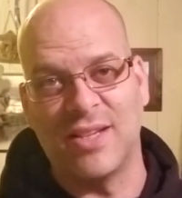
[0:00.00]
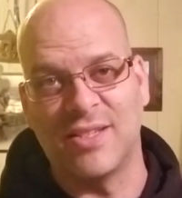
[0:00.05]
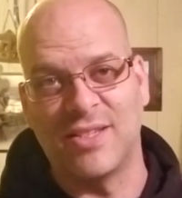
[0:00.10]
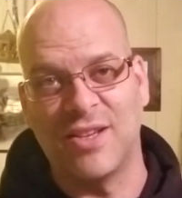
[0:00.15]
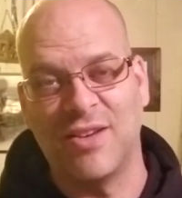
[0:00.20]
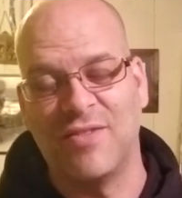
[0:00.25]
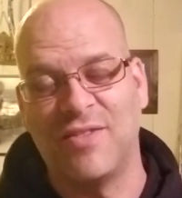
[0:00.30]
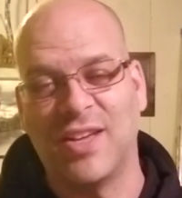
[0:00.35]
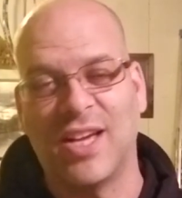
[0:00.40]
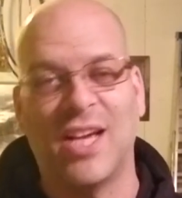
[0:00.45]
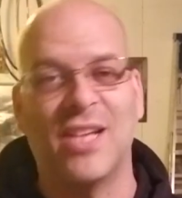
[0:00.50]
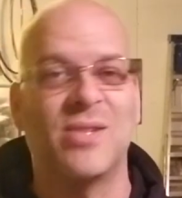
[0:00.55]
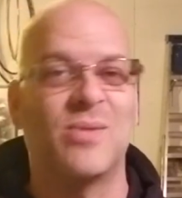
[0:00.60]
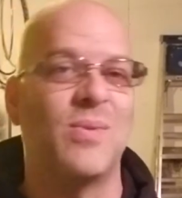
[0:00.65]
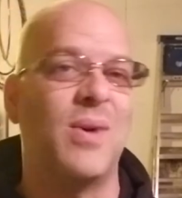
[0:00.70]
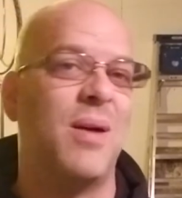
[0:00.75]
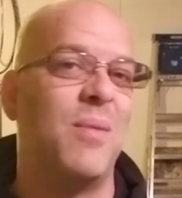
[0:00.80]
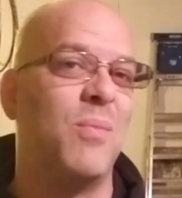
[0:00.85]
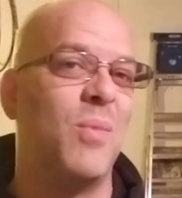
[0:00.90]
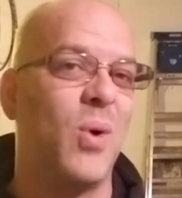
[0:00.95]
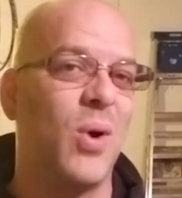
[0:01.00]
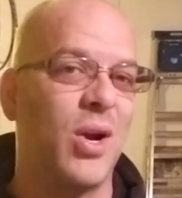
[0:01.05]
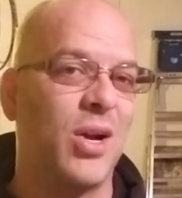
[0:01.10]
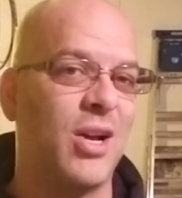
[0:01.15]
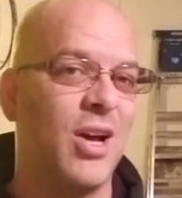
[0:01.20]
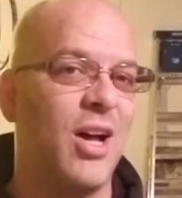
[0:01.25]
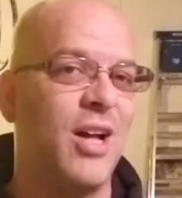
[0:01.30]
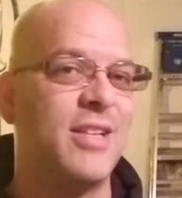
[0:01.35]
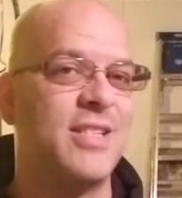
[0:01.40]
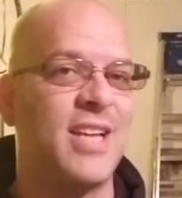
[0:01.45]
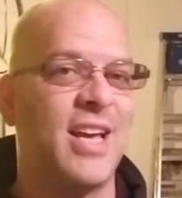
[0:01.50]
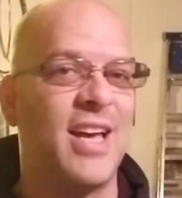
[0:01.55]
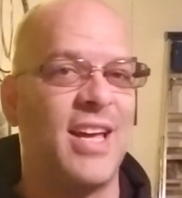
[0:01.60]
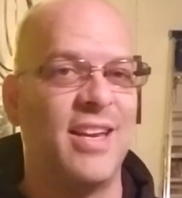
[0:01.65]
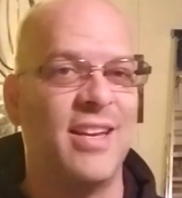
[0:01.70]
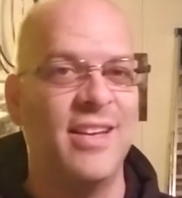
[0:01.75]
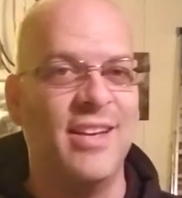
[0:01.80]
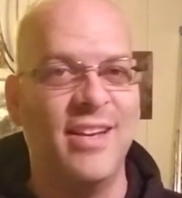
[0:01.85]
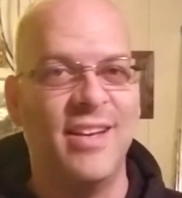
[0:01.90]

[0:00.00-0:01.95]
So if you guys want more content,